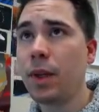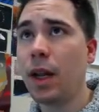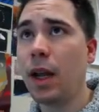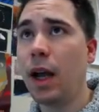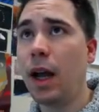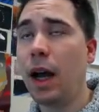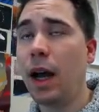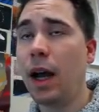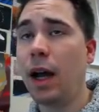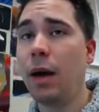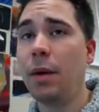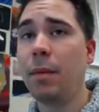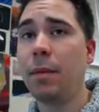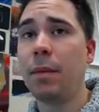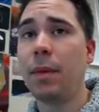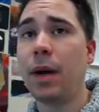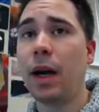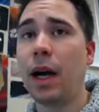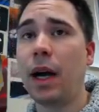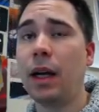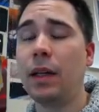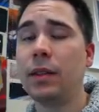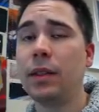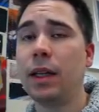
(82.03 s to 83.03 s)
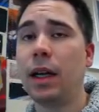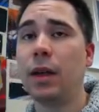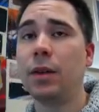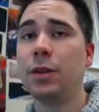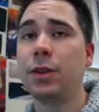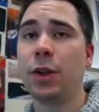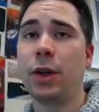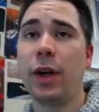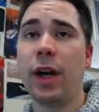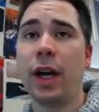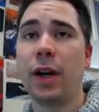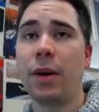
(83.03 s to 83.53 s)
I'll
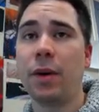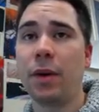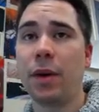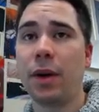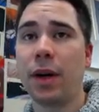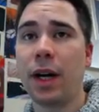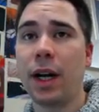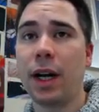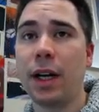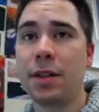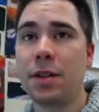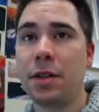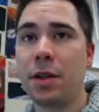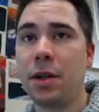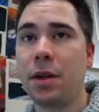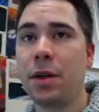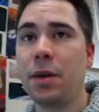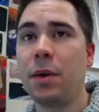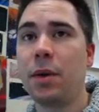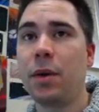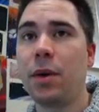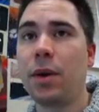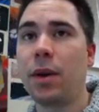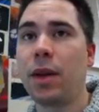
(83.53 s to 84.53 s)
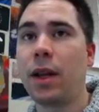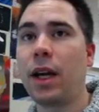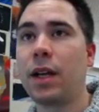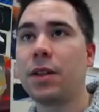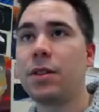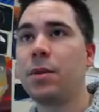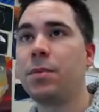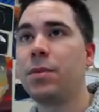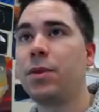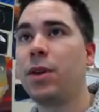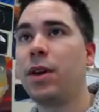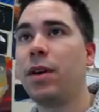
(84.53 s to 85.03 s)
show you how to organize your Google
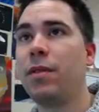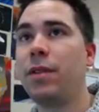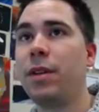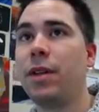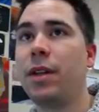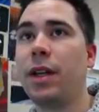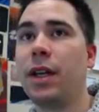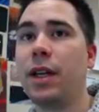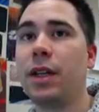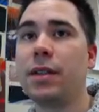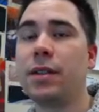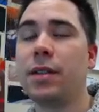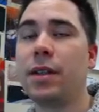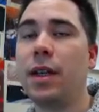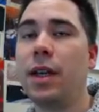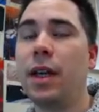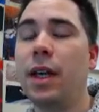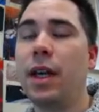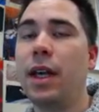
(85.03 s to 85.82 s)
Classroom so everything is